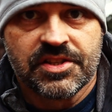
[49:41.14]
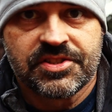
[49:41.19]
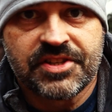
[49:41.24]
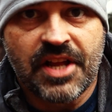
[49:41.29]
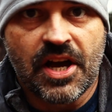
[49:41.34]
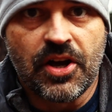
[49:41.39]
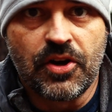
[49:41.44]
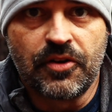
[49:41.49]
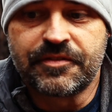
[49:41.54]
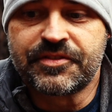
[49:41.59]

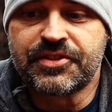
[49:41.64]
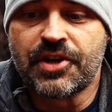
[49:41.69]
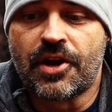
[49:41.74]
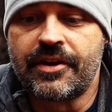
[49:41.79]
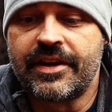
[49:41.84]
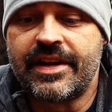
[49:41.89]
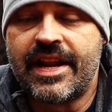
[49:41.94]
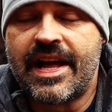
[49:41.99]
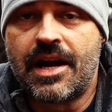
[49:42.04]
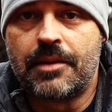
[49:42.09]
stove
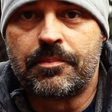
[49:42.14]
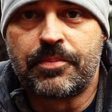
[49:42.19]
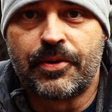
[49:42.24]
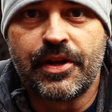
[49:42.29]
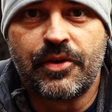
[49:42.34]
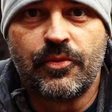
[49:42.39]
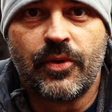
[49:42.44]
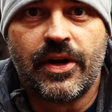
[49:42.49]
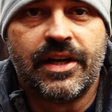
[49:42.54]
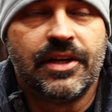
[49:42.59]
started out
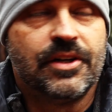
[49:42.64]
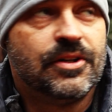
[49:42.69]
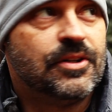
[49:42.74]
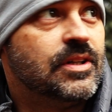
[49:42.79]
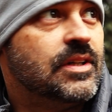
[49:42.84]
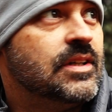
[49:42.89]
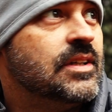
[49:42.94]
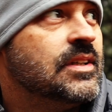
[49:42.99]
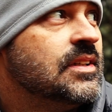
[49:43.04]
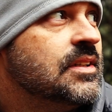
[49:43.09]
pretty well,
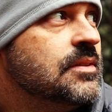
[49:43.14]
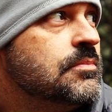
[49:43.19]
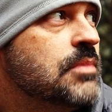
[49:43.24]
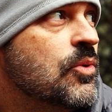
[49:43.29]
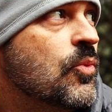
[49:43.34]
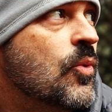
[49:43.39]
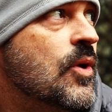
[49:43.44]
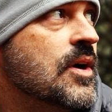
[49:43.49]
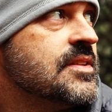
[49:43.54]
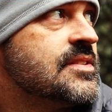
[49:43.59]
but
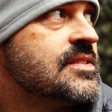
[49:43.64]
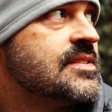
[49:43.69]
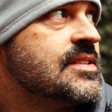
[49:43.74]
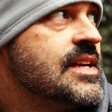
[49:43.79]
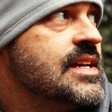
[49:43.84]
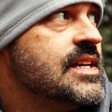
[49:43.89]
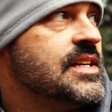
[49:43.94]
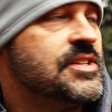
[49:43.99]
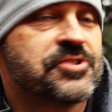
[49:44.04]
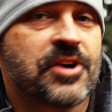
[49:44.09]
once
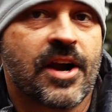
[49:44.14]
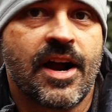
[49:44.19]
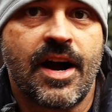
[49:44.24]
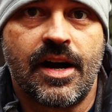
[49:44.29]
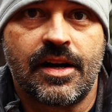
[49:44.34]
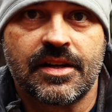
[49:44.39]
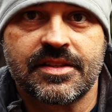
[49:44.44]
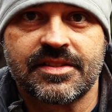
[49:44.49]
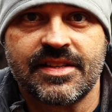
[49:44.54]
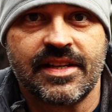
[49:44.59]
the
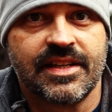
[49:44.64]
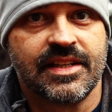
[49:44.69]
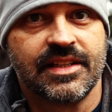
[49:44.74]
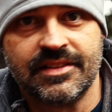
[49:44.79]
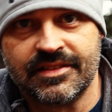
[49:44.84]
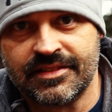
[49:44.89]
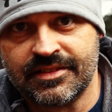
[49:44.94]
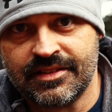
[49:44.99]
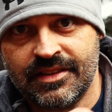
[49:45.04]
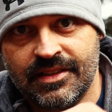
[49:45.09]

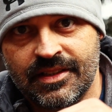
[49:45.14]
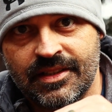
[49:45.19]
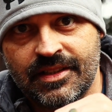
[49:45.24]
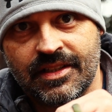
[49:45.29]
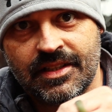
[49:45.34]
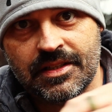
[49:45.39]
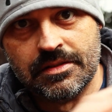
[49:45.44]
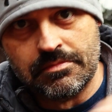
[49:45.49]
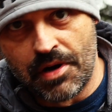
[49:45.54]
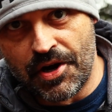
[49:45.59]
trioxane
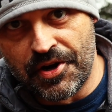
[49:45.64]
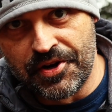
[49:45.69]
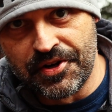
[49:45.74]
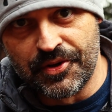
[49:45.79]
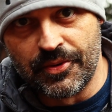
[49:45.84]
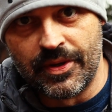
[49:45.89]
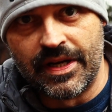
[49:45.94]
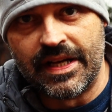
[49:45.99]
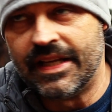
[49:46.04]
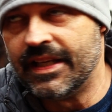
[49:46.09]
burned
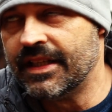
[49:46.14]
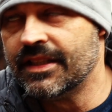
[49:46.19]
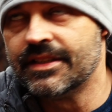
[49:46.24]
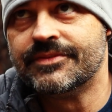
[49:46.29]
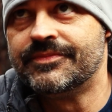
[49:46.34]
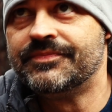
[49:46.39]
away,